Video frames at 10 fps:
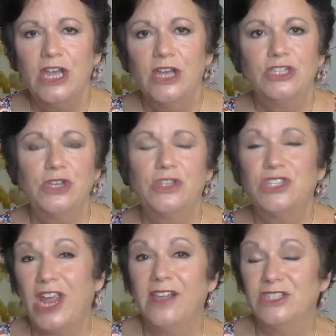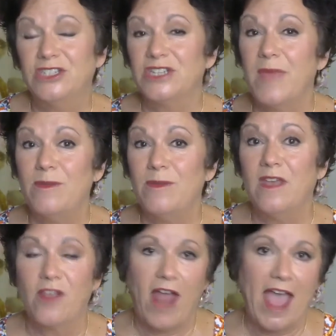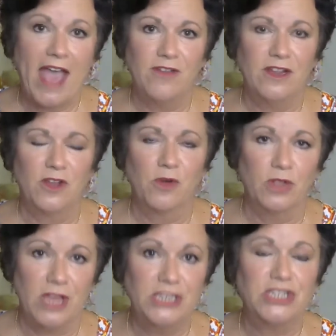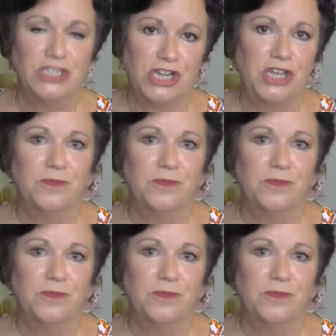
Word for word: to the challenges maybe that they're having in their relationship.